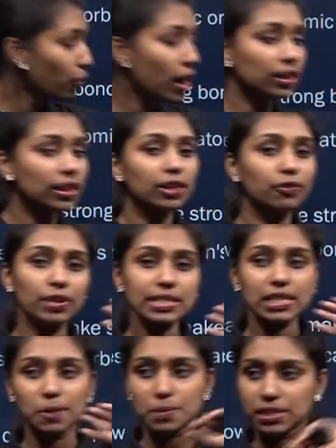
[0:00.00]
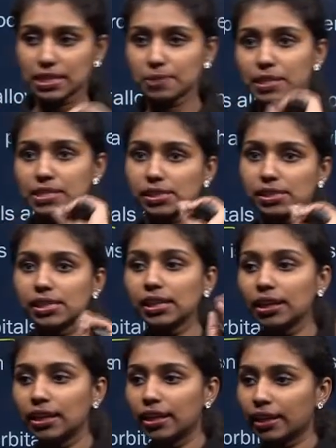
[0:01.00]
are the different subshells present in the
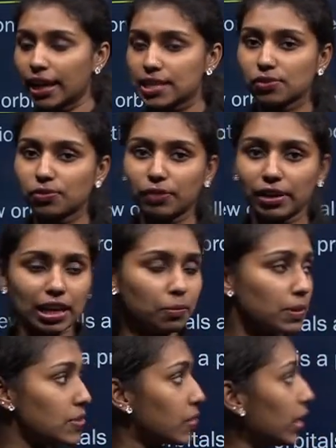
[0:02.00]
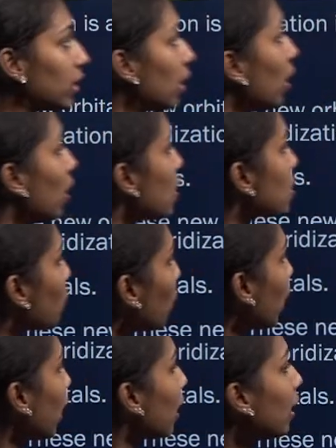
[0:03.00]
case of different elements, right? So
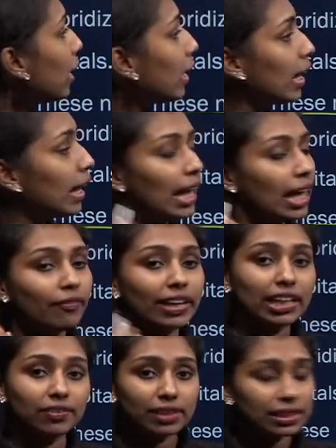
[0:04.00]
here, whenever